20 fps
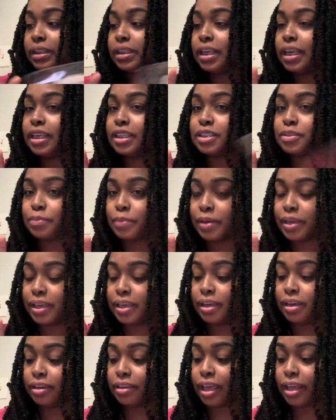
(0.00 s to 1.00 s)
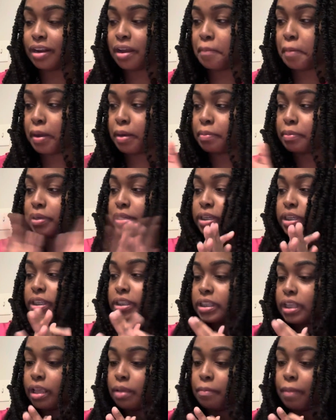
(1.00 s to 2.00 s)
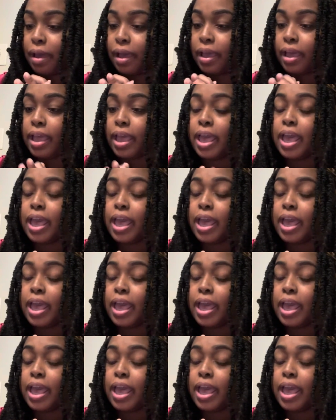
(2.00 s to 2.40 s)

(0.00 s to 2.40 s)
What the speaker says: As well, y'all know about them cookies in my